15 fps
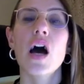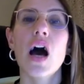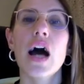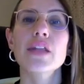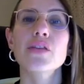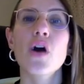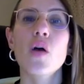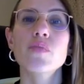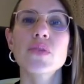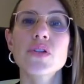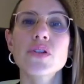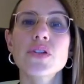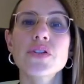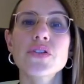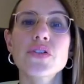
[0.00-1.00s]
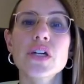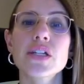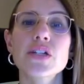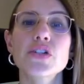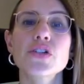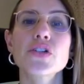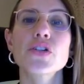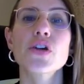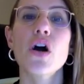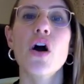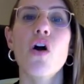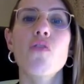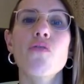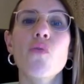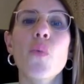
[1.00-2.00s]
adopted the strategies
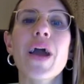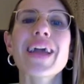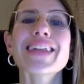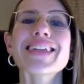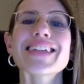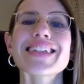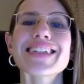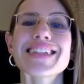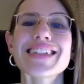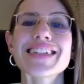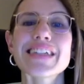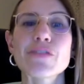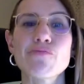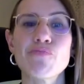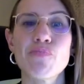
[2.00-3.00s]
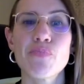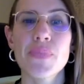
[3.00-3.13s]
of wait and see,